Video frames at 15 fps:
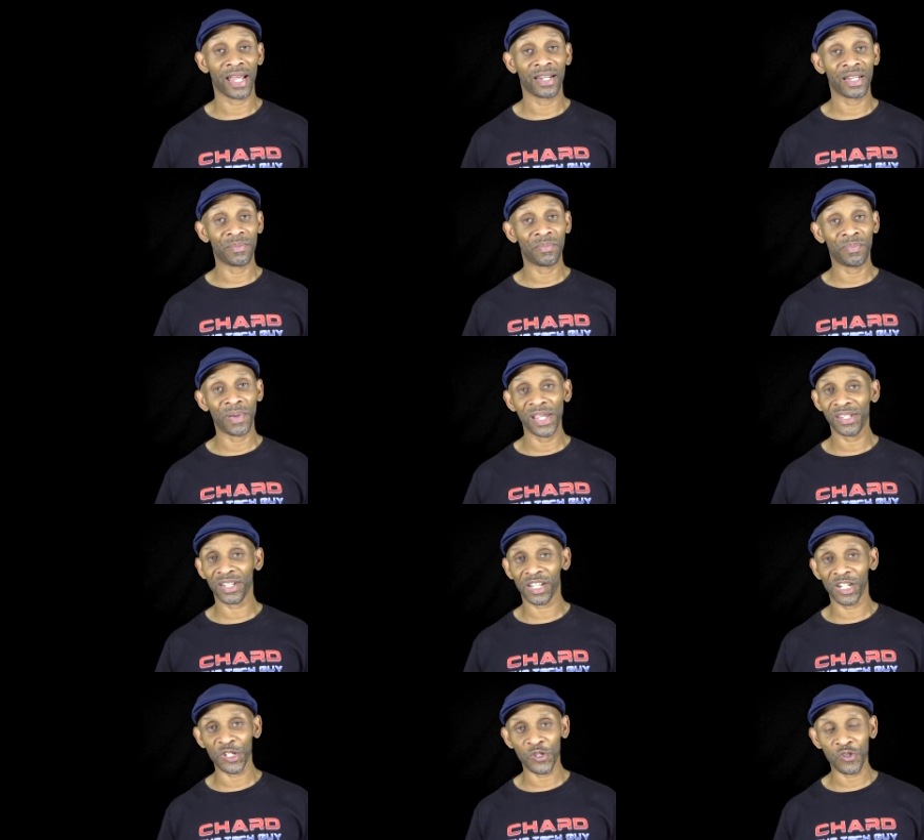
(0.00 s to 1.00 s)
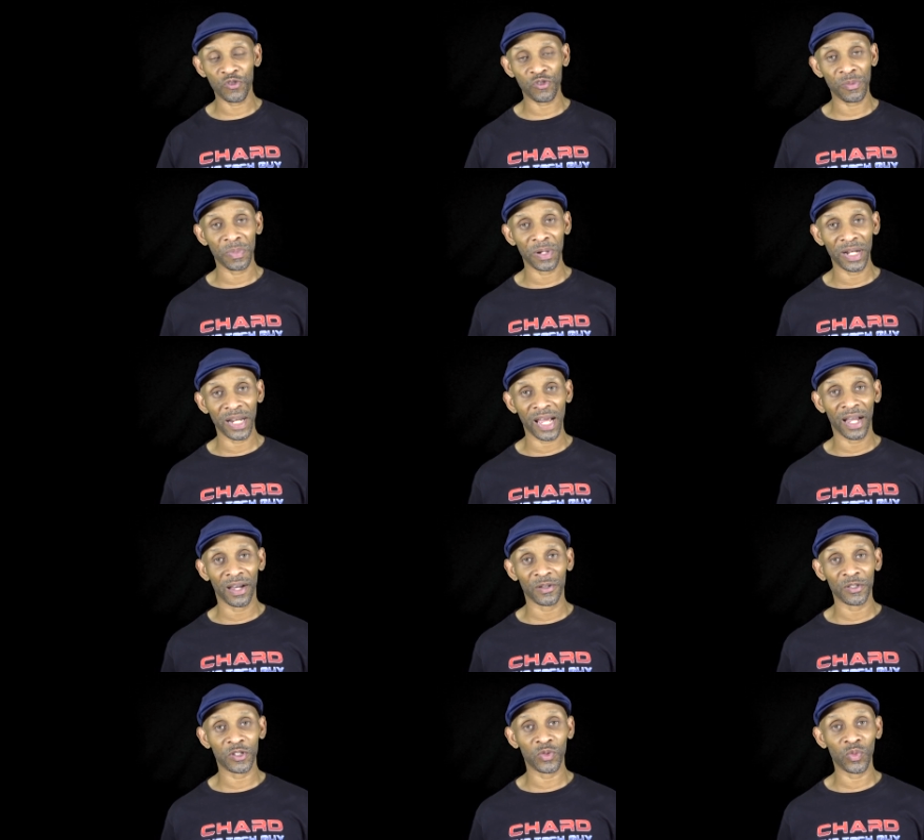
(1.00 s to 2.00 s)
and they basically strip it
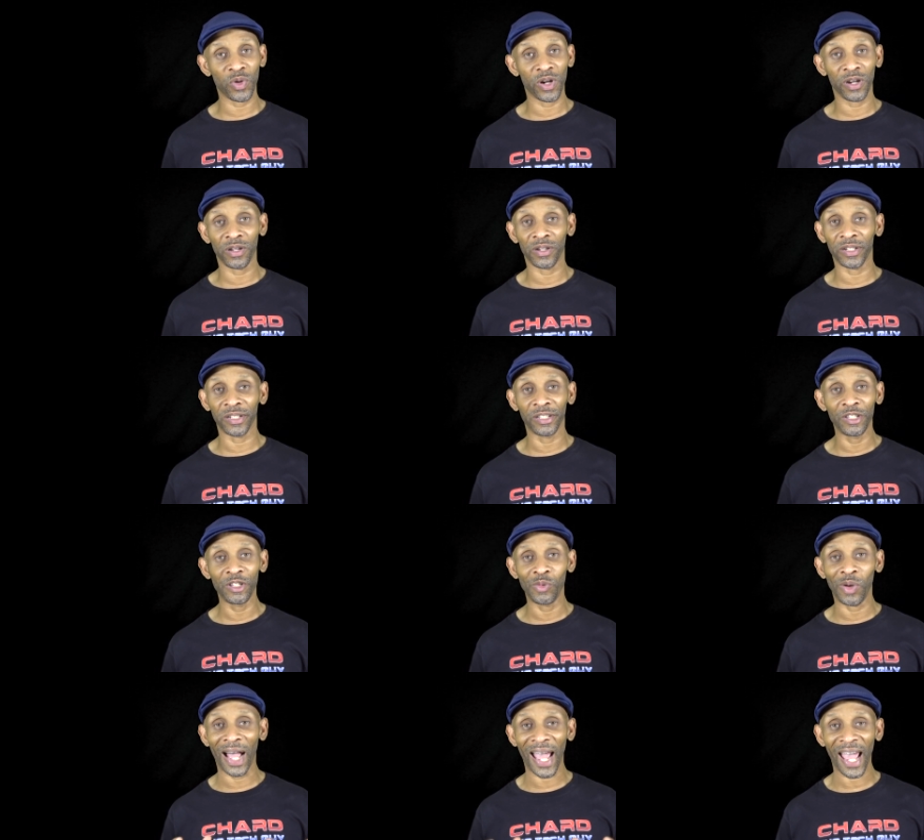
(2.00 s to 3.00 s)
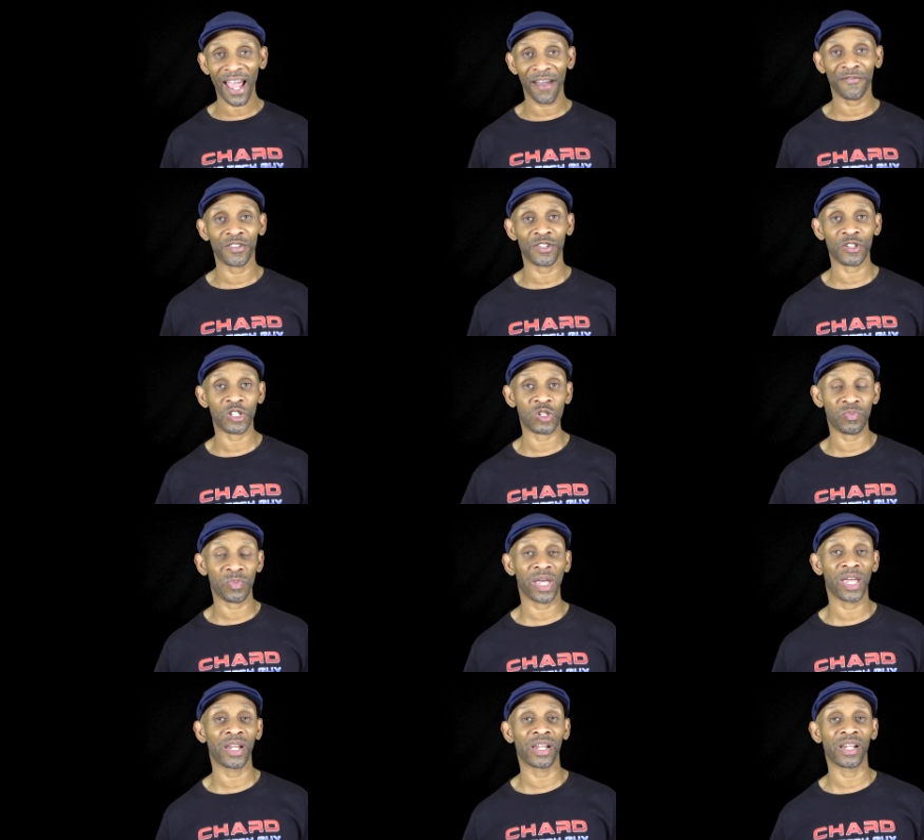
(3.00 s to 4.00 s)
down to where you have to
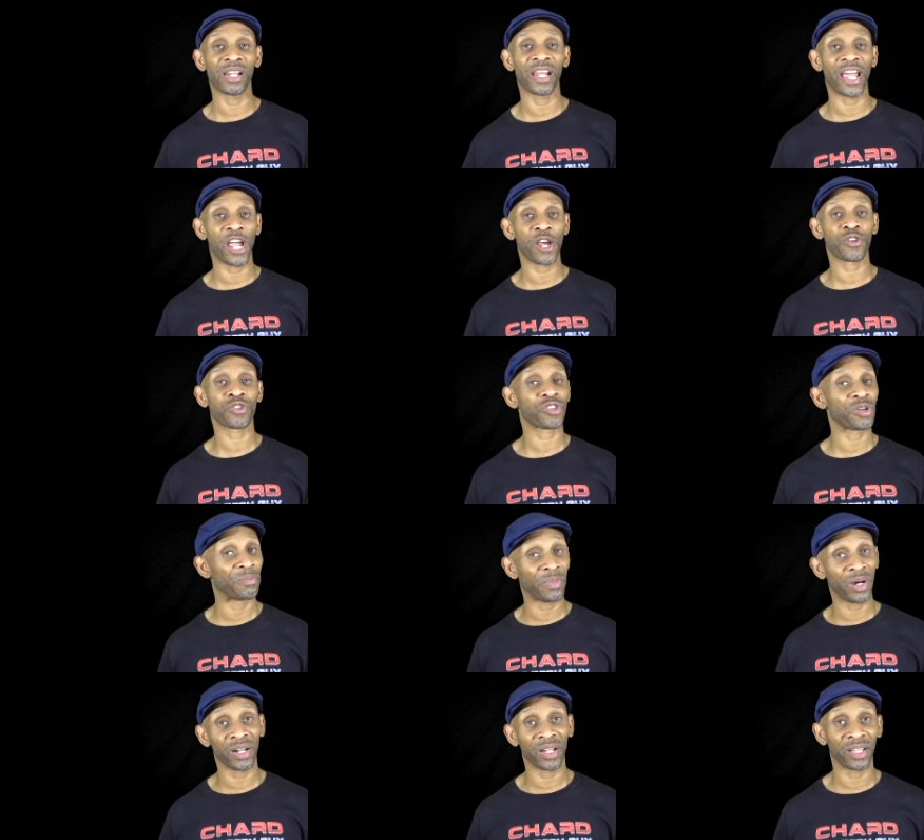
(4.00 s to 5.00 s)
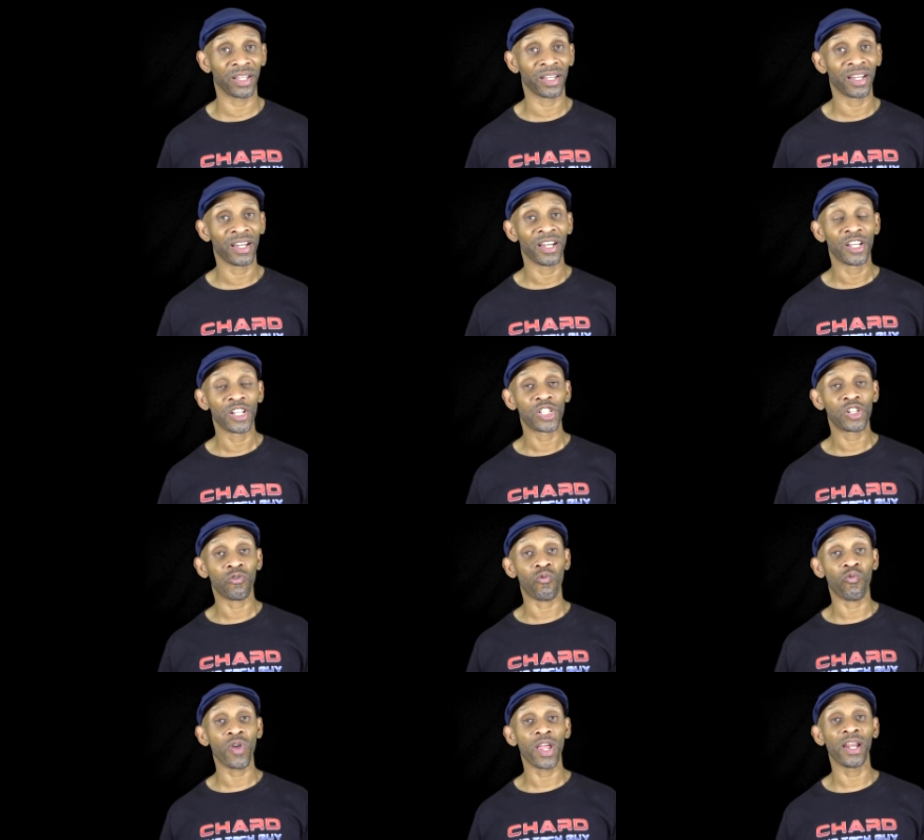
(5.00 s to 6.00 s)
spend the extra money to
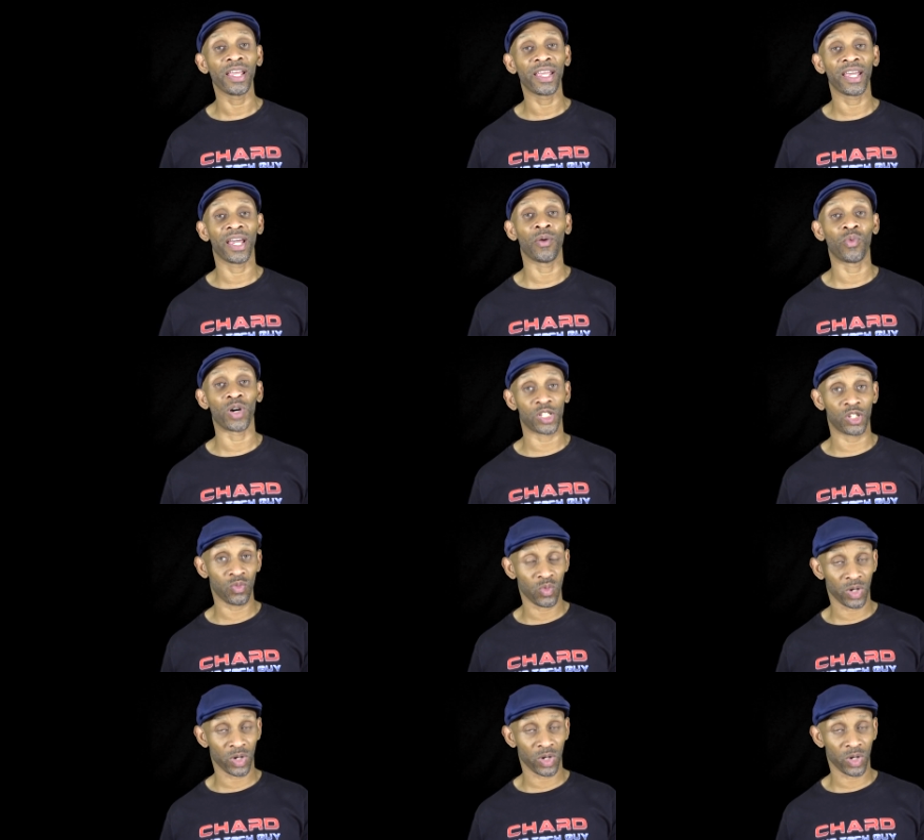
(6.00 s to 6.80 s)
really get what you